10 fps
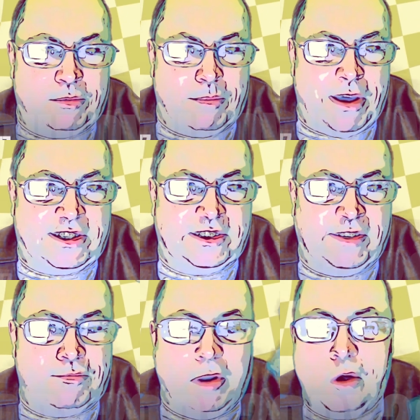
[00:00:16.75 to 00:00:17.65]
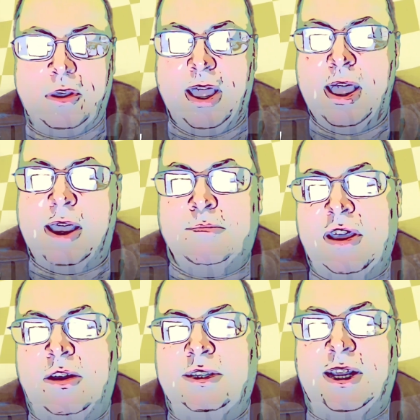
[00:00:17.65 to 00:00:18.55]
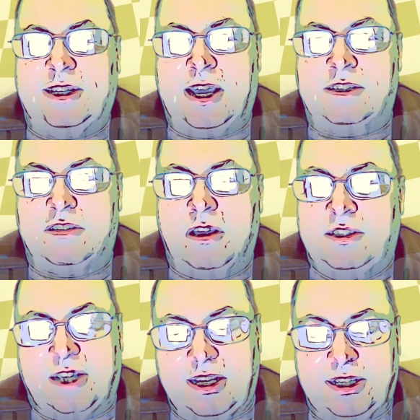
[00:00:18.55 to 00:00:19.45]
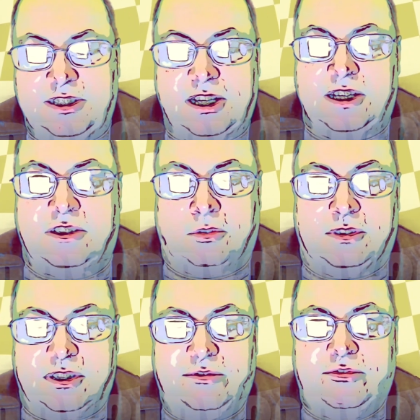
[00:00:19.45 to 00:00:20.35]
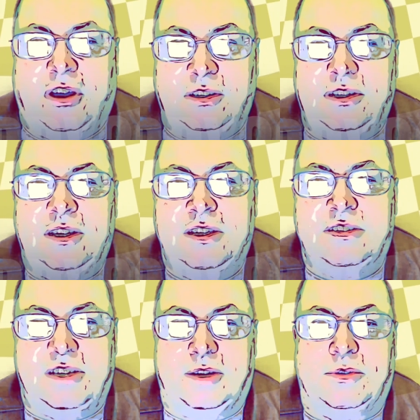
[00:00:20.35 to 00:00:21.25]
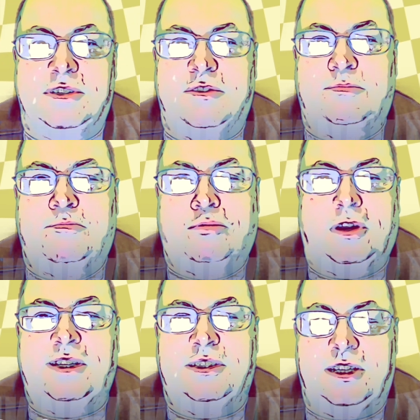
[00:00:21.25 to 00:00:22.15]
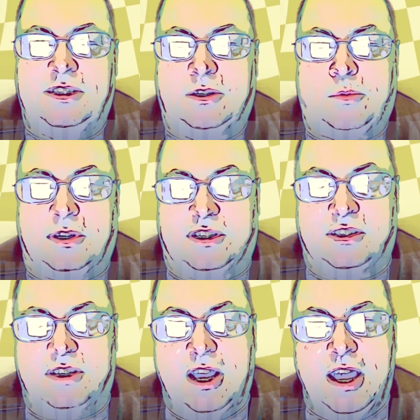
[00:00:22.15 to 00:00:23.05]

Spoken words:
repetitive blog, and behind Nik Nak's Daily Teaser. It's a fun series of brain teaser quizzes.